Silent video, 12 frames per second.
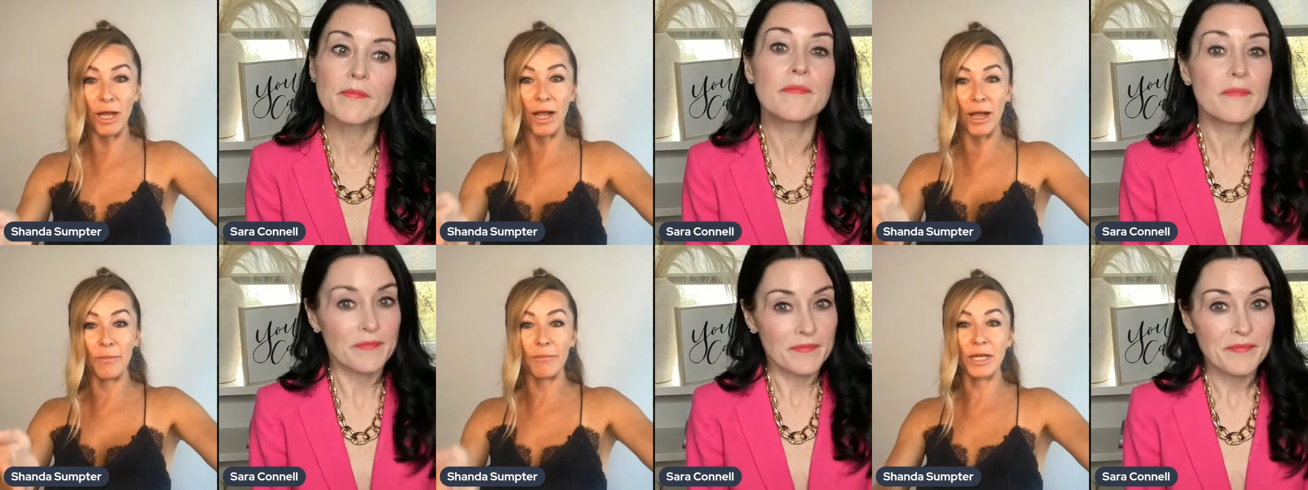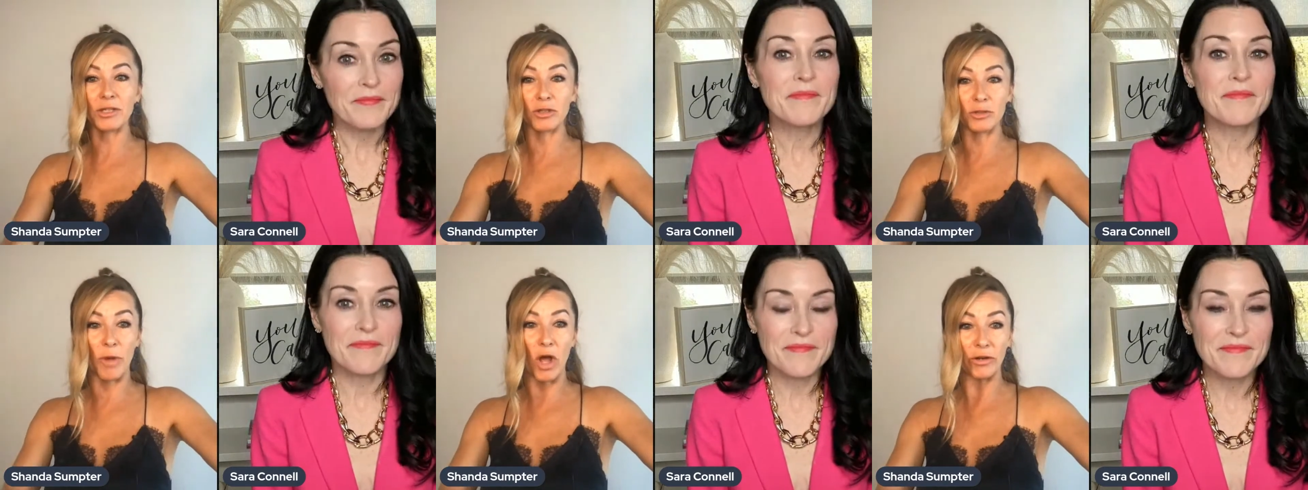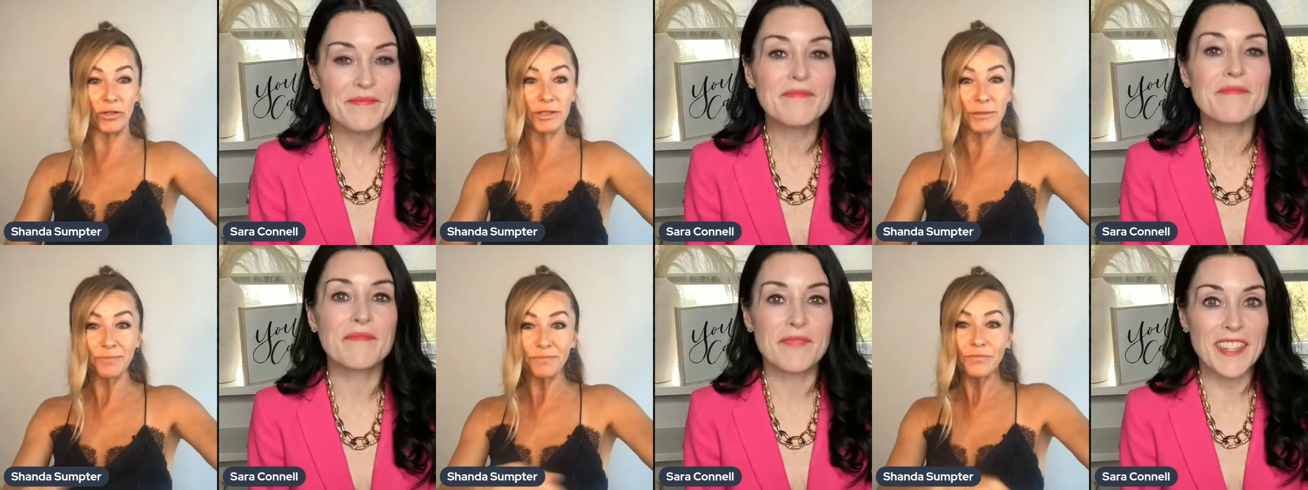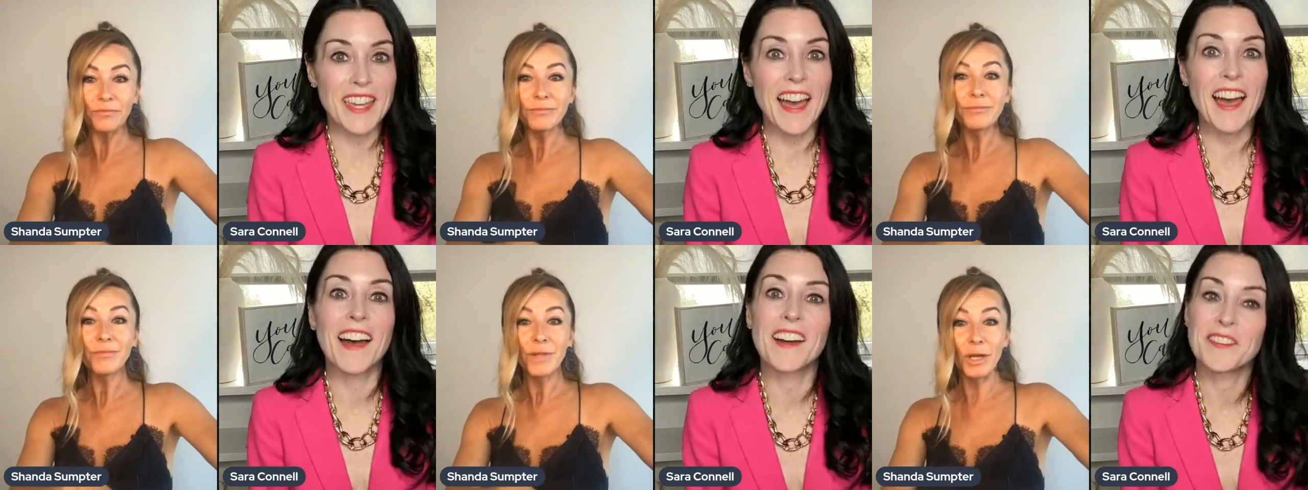Speaker 1: uh, Mentors Models. Yeah,
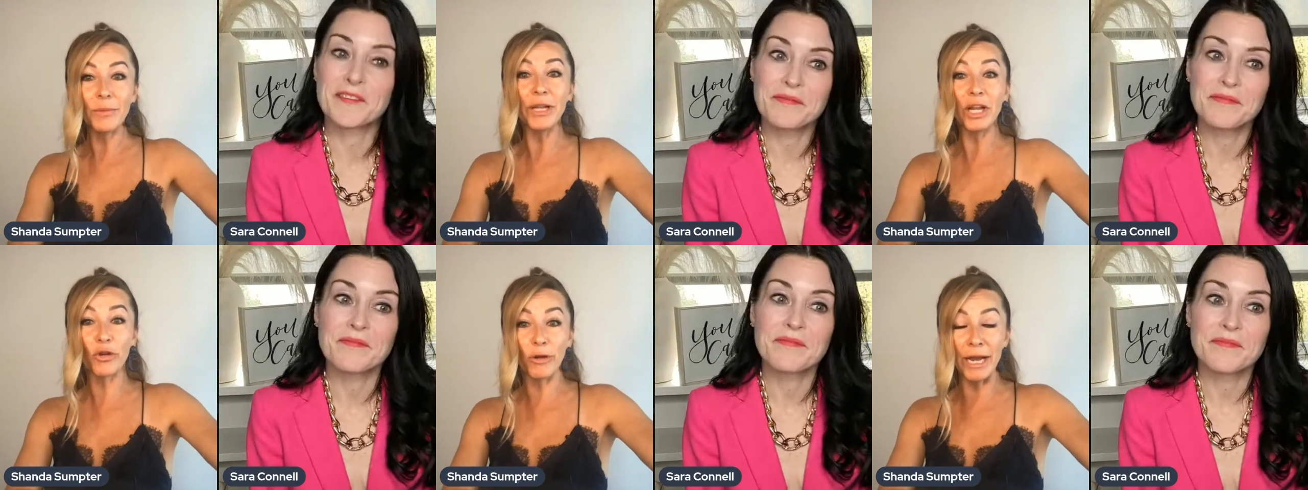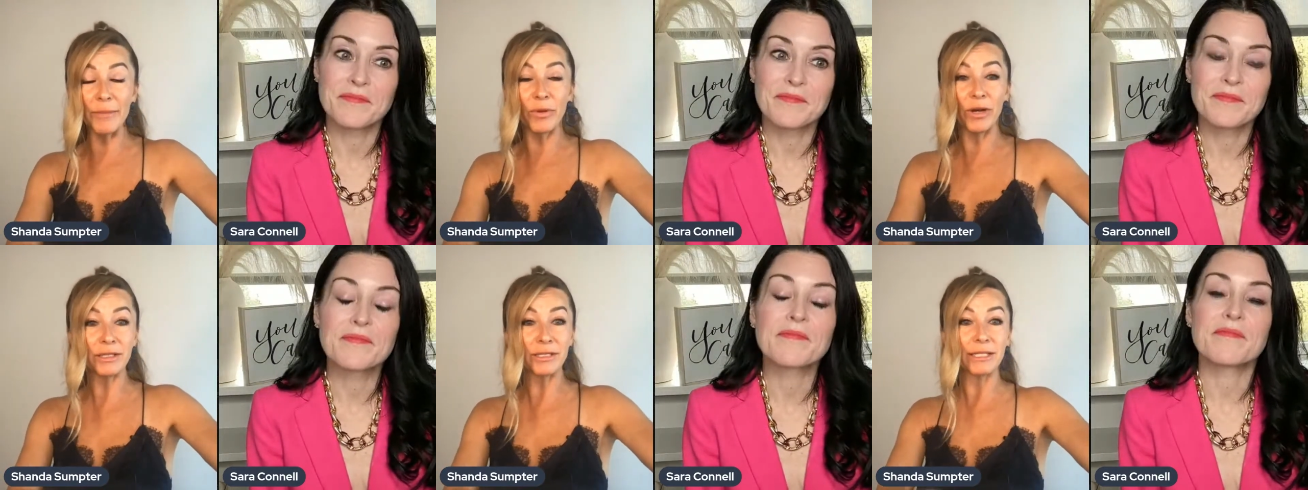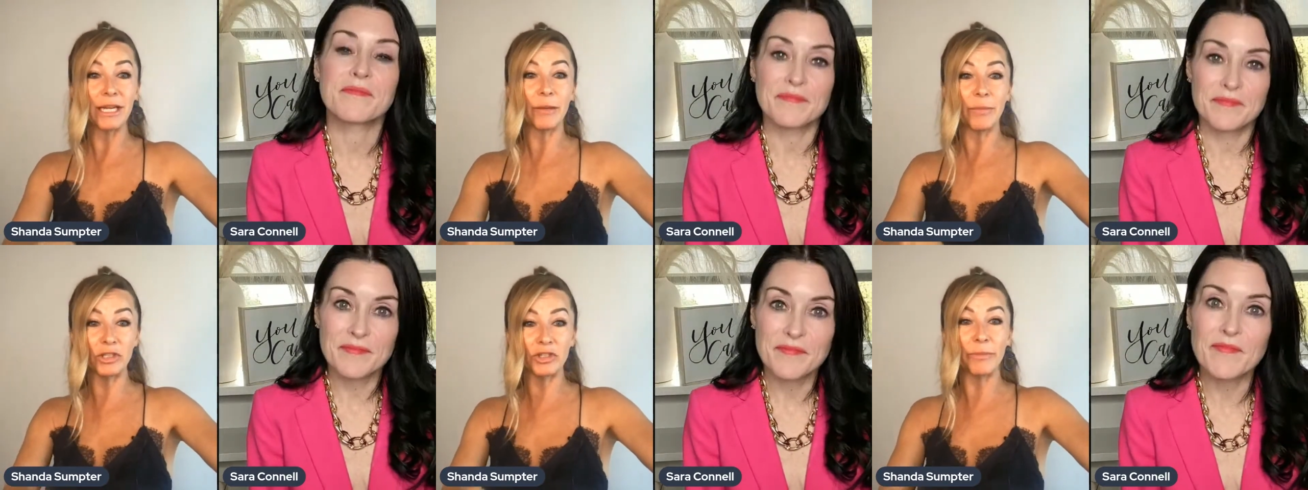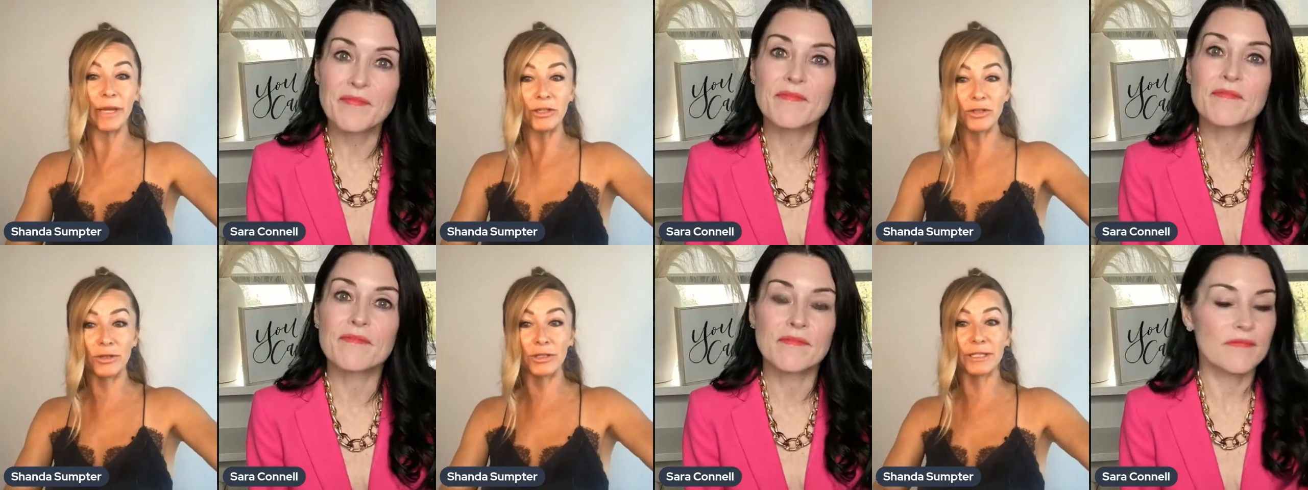It'd be a great book to take a bunch of
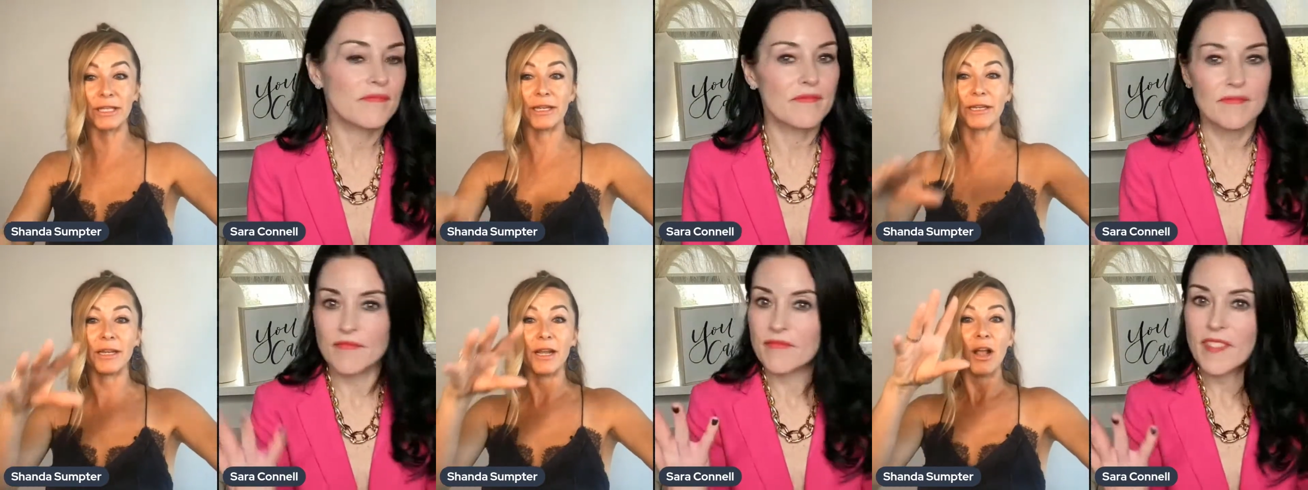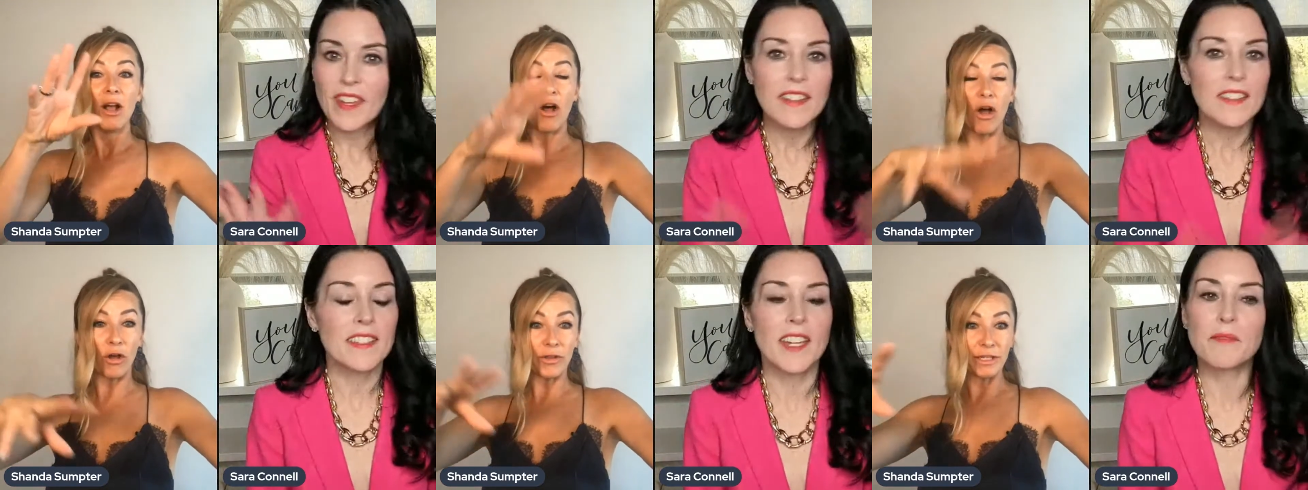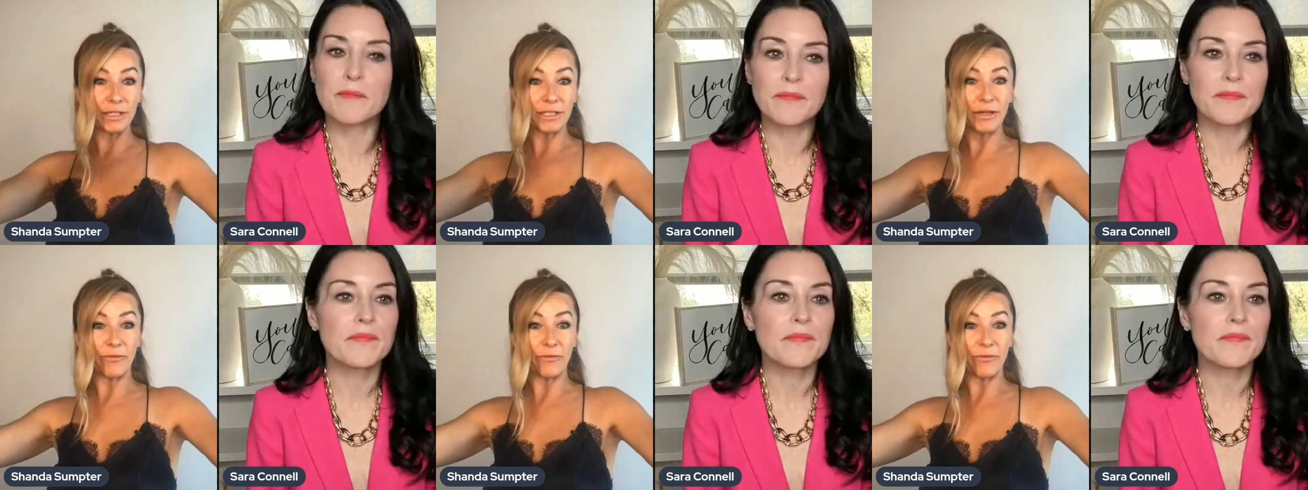mentors in all these yeah.